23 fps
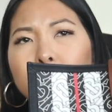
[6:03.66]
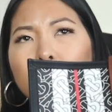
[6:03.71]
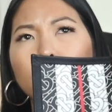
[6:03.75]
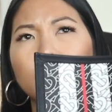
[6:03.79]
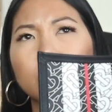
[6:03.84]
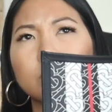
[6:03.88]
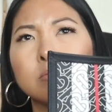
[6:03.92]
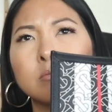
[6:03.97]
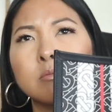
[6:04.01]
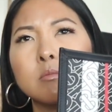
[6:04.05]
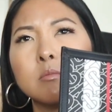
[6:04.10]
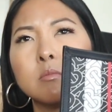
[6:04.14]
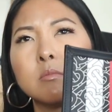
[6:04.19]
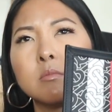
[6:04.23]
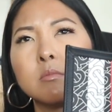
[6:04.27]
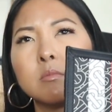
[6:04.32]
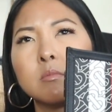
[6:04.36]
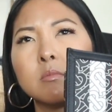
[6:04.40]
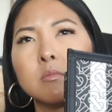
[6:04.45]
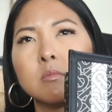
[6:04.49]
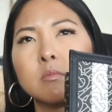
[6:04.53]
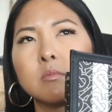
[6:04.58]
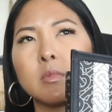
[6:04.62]
no,
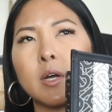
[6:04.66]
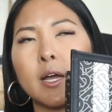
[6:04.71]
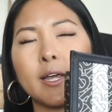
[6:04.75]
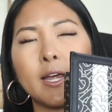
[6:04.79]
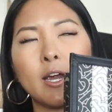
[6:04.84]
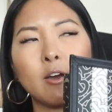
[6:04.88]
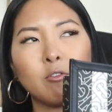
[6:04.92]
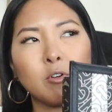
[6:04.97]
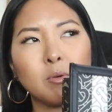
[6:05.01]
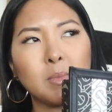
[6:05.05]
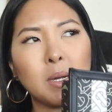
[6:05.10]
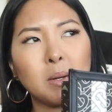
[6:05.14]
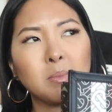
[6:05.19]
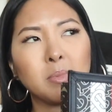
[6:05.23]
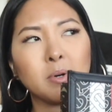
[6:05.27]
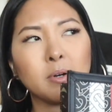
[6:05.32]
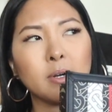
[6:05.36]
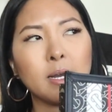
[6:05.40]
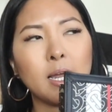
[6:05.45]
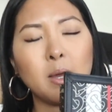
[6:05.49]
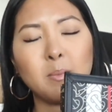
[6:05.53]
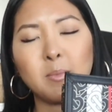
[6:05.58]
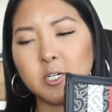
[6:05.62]
I can't
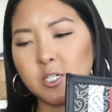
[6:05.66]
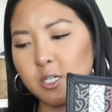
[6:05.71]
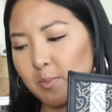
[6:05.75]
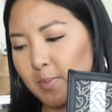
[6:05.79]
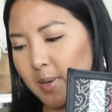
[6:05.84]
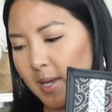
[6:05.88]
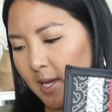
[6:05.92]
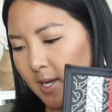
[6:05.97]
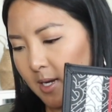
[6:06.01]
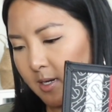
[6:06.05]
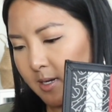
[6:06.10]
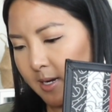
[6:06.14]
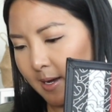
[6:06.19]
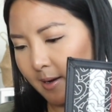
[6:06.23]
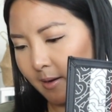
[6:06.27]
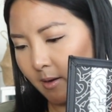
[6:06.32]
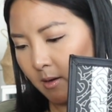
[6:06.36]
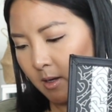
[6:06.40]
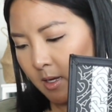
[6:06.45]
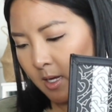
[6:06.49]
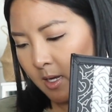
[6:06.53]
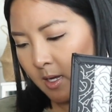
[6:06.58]
remember how much I paid now.